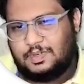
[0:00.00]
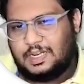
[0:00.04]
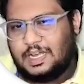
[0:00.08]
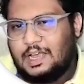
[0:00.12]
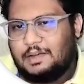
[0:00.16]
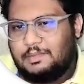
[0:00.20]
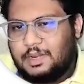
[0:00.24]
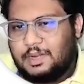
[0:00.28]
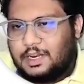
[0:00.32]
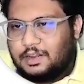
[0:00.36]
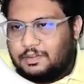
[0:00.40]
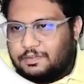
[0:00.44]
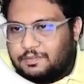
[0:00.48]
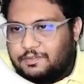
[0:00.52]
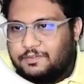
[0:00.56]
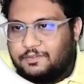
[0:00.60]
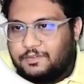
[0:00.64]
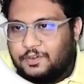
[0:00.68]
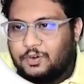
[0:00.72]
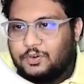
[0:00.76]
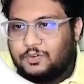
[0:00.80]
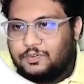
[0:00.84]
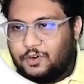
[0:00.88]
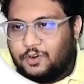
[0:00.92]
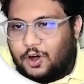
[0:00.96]
I mean, if
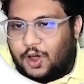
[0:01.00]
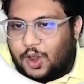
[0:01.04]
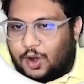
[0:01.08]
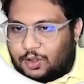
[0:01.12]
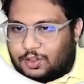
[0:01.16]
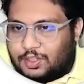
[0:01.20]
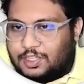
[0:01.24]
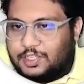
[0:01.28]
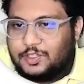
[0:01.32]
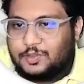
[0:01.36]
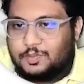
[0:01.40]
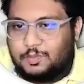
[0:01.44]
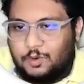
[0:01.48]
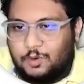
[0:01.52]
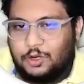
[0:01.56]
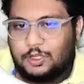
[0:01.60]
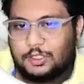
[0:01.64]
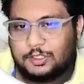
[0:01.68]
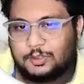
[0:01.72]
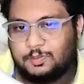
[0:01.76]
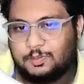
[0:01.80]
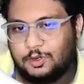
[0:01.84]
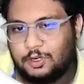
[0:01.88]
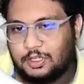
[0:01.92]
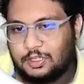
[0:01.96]
you follow these
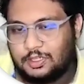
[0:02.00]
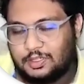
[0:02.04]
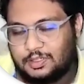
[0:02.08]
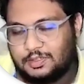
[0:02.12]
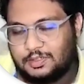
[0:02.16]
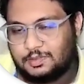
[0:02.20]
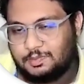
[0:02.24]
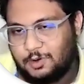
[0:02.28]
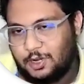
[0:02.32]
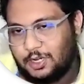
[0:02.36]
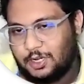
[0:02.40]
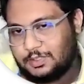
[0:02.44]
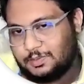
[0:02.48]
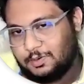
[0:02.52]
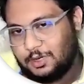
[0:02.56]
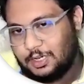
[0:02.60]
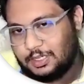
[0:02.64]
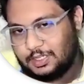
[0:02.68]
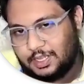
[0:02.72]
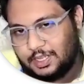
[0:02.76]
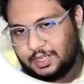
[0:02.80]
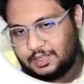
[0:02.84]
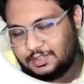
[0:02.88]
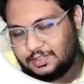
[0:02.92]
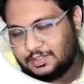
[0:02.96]
small
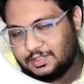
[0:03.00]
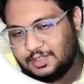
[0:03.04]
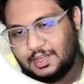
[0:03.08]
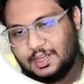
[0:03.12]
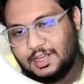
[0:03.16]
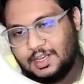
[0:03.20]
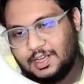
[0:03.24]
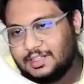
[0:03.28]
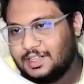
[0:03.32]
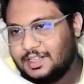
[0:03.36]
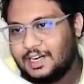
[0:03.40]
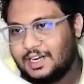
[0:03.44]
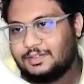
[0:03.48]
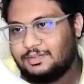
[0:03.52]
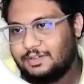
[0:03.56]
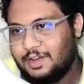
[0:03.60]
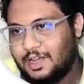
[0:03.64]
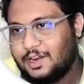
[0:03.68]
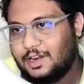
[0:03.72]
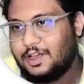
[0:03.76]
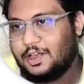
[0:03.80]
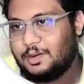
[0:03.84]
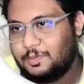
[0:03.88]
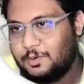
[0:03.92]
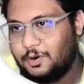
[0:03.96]
things, that's where your